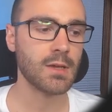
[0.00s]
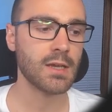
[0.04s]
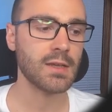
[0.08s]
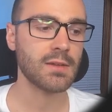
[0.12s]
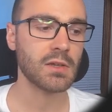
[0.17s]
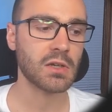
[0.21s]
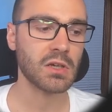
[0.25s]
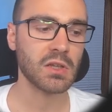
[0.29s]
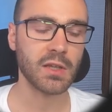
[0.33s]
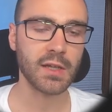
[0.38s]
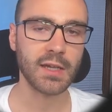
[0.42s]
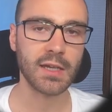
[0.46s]
and
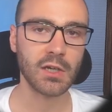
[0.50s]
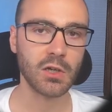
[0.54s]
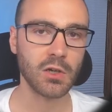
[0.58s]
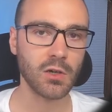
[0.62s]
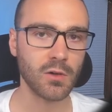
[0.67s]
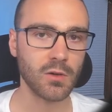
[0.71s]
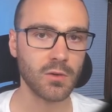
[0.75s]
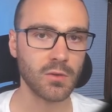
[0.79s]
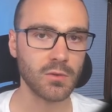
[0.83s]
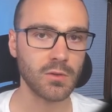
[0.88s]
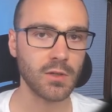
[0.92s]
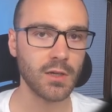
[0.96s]
the client
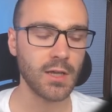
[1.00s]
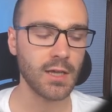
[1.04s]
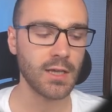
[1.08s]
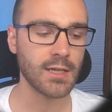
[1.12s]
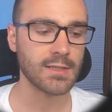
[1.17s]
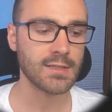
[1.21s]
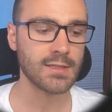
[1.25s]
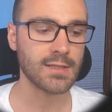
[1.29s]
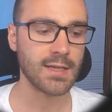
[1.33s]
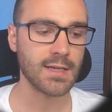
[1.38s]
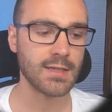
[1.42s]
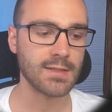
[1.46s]
code
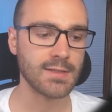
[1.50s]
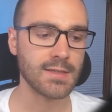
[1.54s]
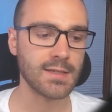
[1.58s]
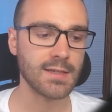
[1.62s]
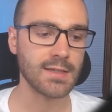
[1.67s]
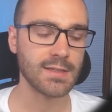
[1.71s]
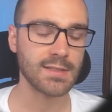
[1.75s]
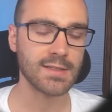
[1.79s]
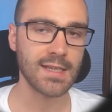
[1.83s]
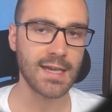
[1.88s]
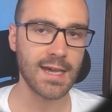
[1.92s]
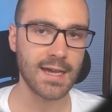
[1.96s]
stays the
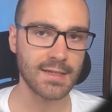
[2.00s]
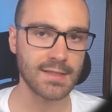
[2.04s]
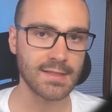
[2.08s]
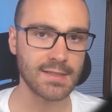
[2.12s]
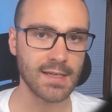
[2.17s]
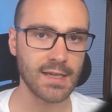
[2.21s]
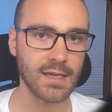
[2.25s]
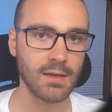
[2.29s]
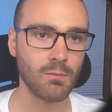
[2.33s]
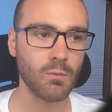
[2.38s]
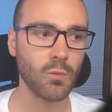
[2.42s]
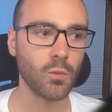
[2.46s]
exact
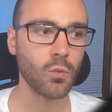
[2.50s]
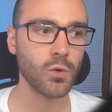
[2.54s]
same.